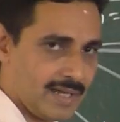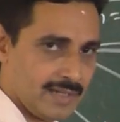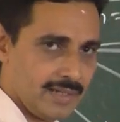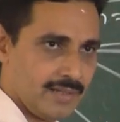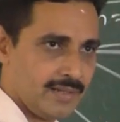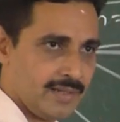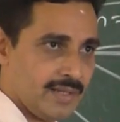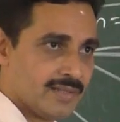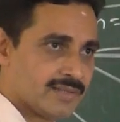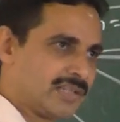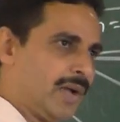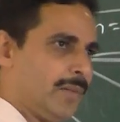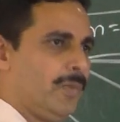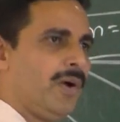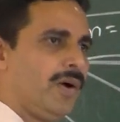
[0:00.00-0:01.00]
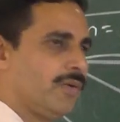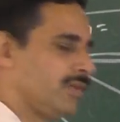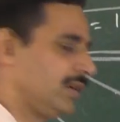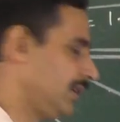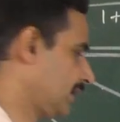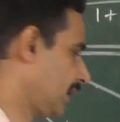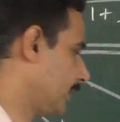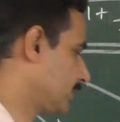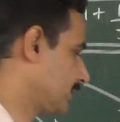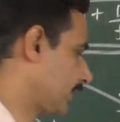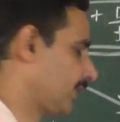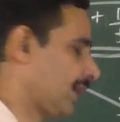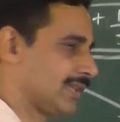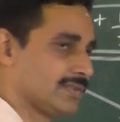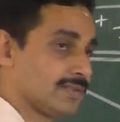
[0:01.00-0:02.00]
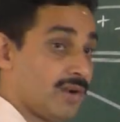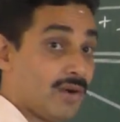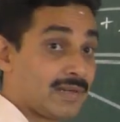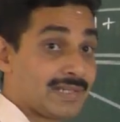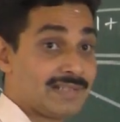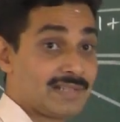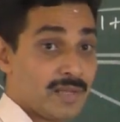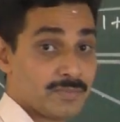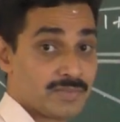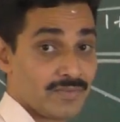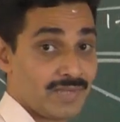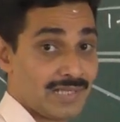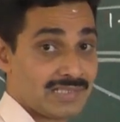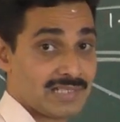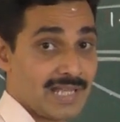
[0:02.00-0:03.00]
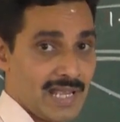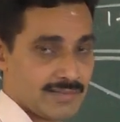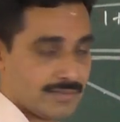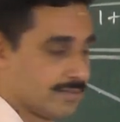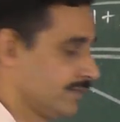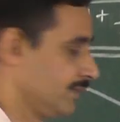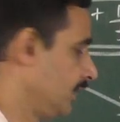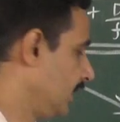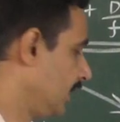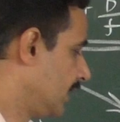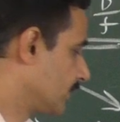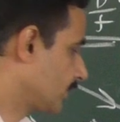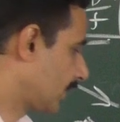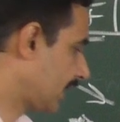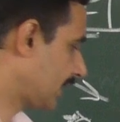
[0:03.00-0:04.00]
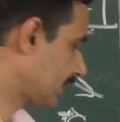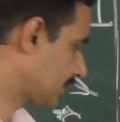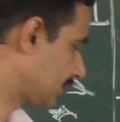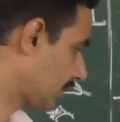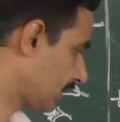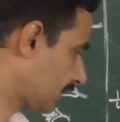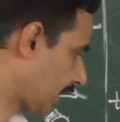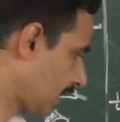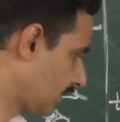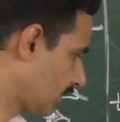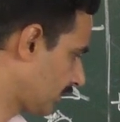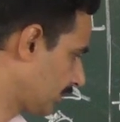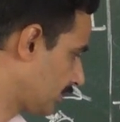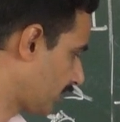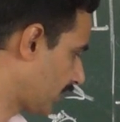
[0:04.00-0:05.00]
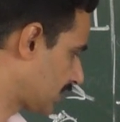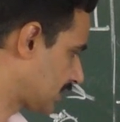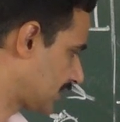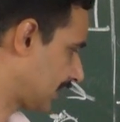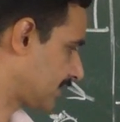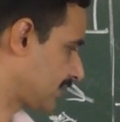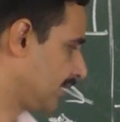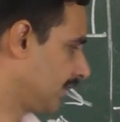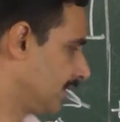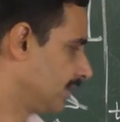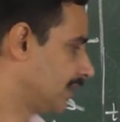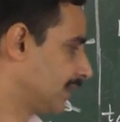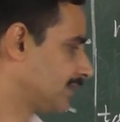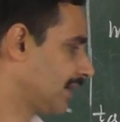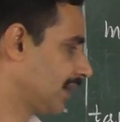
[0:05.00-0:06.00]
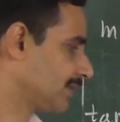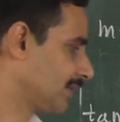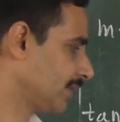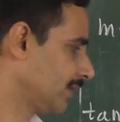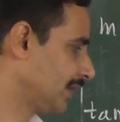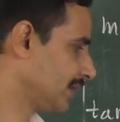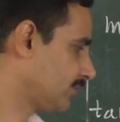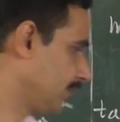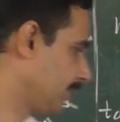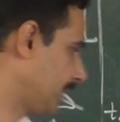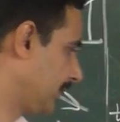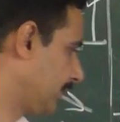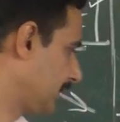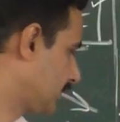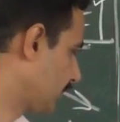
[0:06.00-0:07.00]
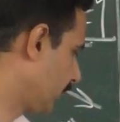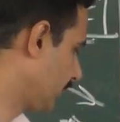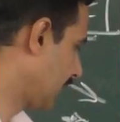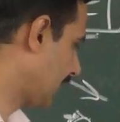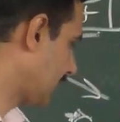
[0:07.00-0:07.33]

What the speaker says: I somehow in terms of H, not in terms of H dash. So let us try to remove H dash. H dash equal to HV by V. So we